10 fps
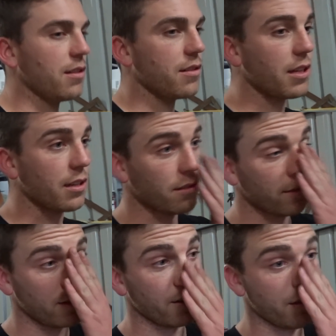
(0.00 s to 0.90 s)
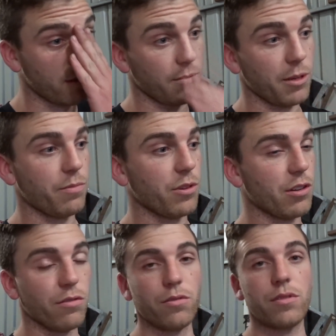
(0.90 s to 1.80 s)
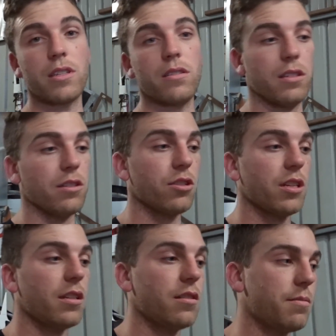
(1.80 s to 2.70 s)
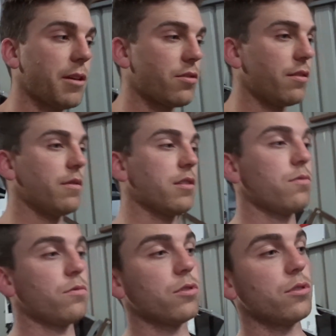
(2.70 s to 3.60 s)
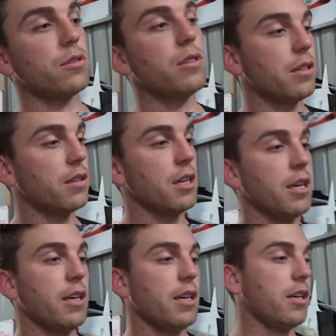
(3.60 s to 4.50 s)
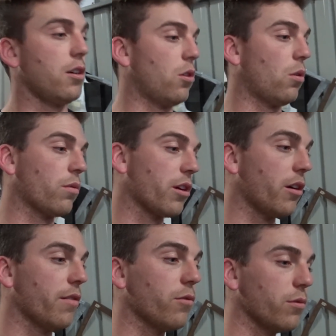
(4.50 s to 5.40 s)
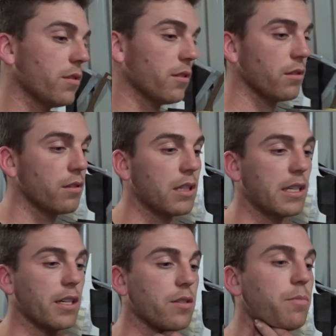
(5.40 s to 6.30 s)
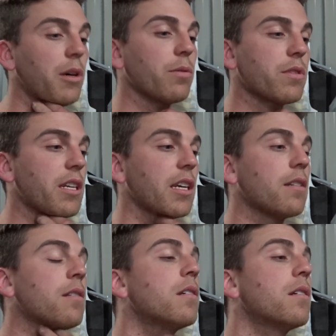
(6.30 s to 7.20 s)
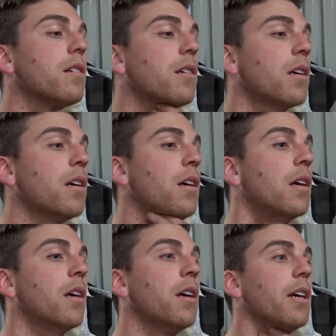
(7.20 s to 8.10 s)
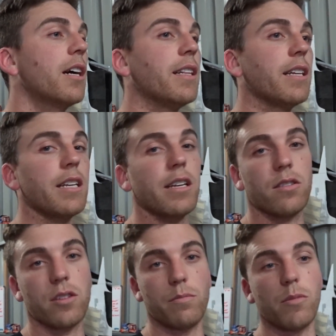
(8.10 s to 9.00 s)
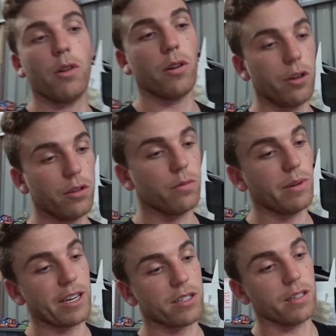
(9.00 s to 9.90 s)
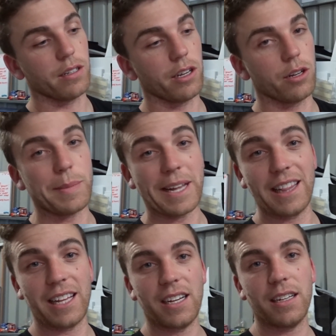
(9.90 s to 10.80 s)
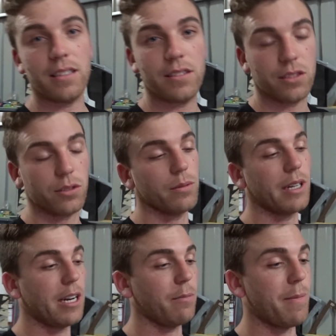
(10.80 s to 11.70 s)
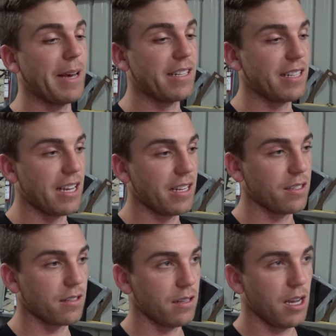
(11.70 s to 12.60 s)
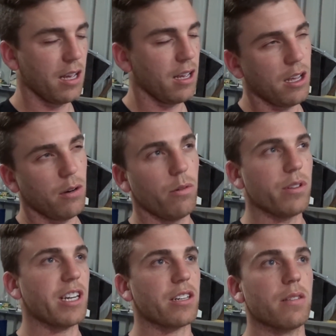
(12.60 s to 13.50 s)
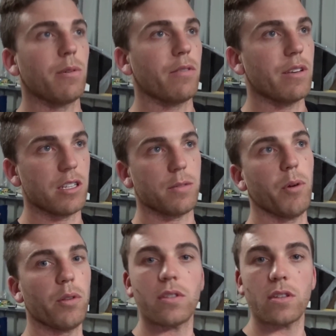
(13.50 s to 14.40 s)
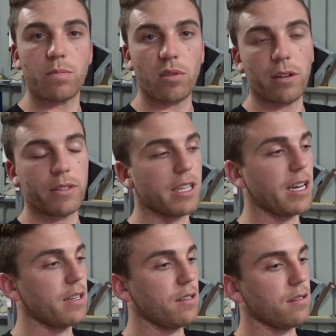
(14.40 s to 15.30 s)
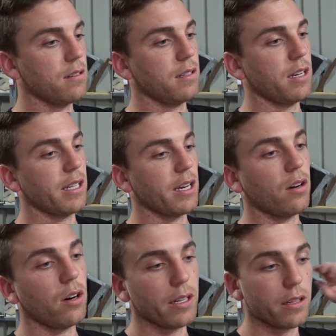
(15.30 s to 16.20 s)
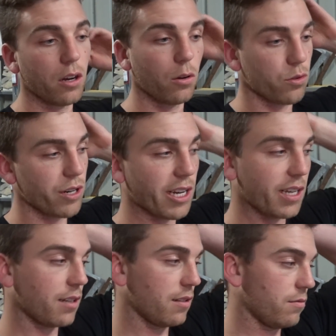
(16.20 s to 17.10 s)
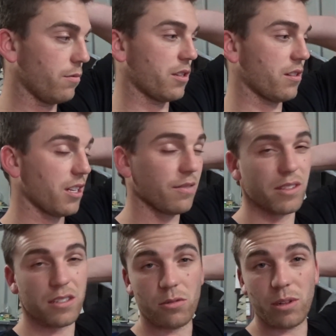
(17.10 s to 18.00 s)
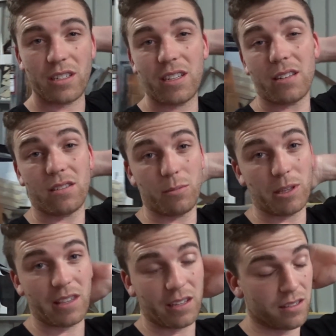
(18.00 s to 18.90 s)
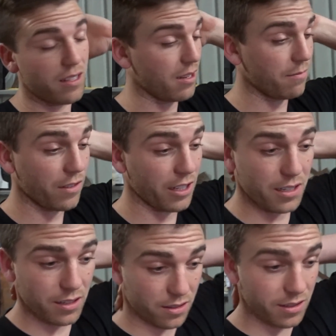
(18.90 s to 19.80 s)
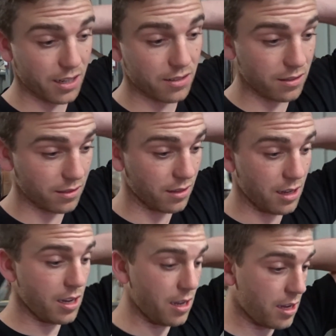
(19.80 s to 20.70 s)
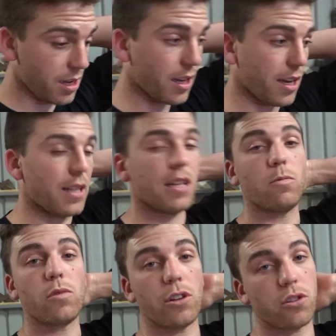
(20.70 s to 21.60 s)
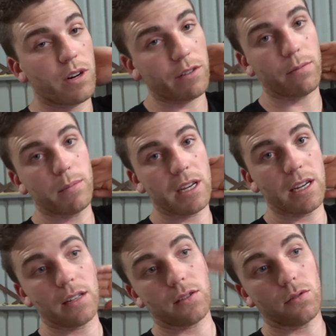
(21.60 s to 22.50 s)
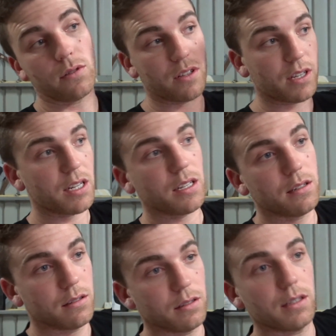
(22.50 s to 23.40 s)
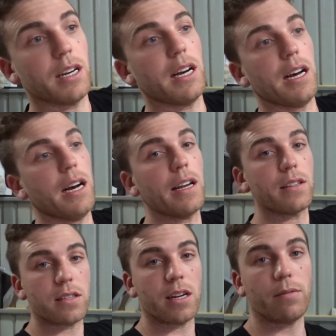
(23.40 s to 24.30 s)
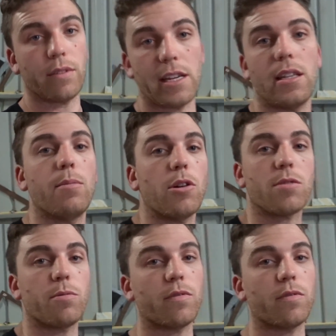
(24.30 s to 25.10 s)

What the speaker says: So yeah, tonight's just going to be a pretty cruisy night in the shed. Just make sure everything's all good. I'll go over all the nuts and bolts again. And then yeah, tomorrow we're actually going to go to Malala to my mate Dan's. Well, it's actually one of his sponsors' private days. They hired the whole track out. We're just going to give this a quick test, so big thanks to them for letting us test it. And then we'll go straight from there to the city and set up for the Adelaide Motorsport